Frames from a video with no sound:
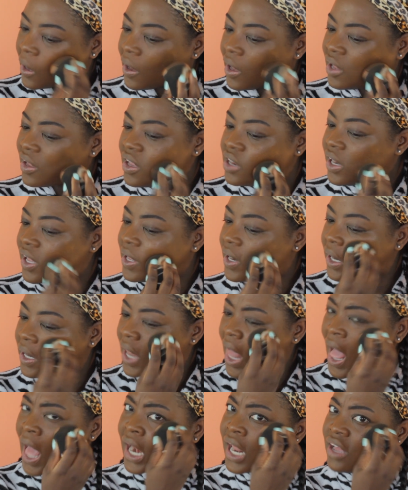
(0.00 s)
and you need a
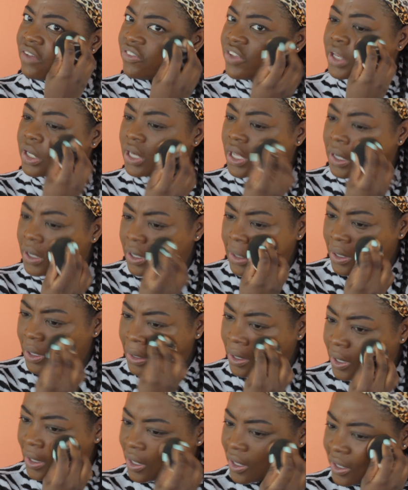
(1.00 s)
lot of it
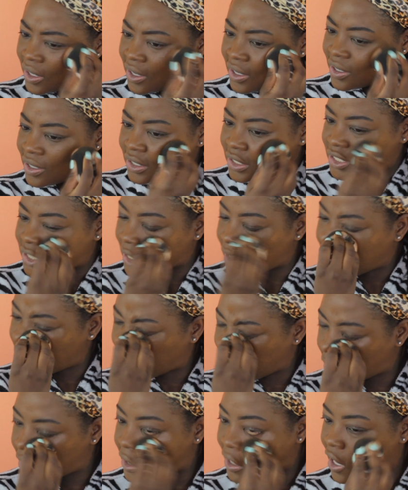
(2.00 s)

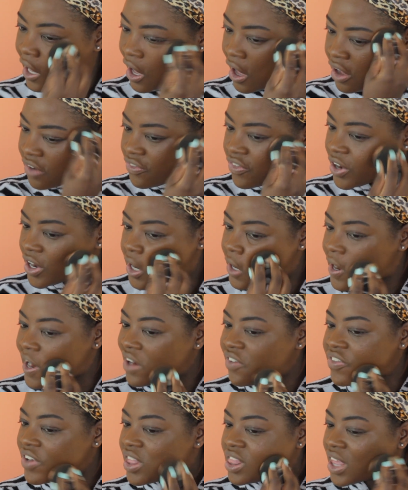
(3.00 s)
to cover
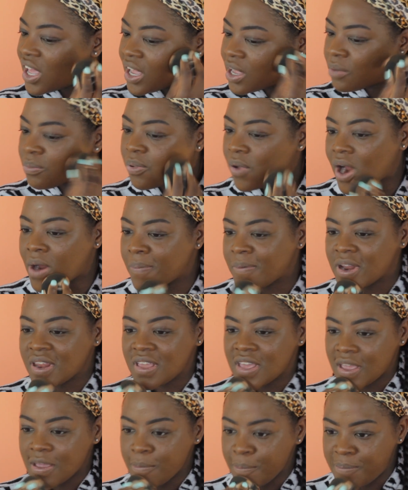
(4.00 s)
everything
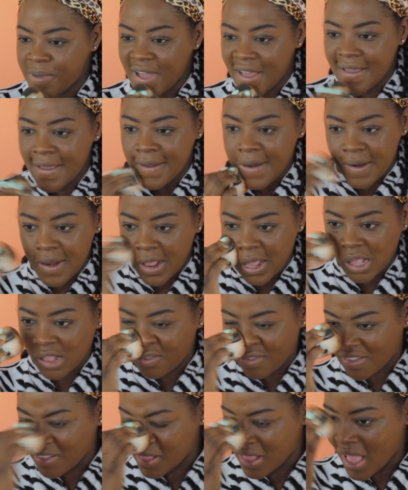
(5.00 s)
properly, but
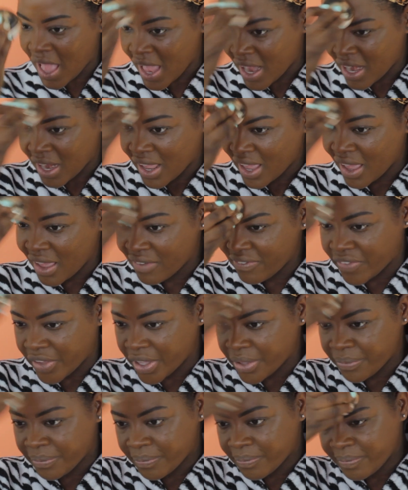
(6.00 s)
it's not heavy.
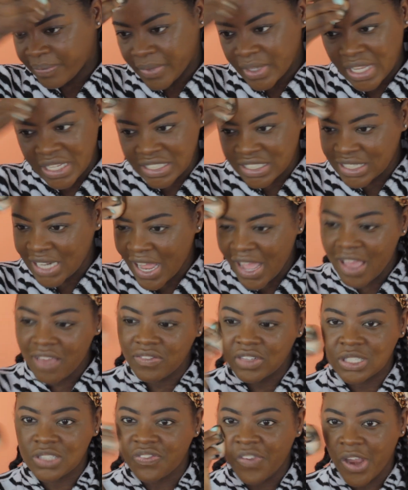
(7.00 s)
It's not
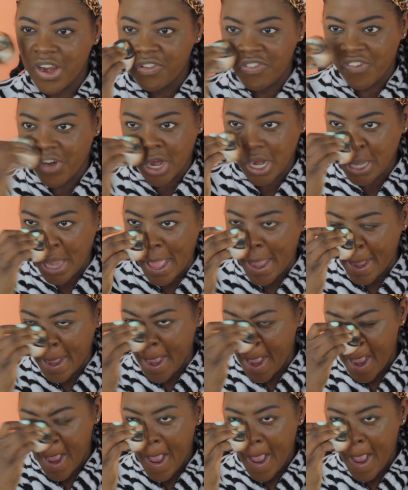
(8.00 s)
heavy. It's very light,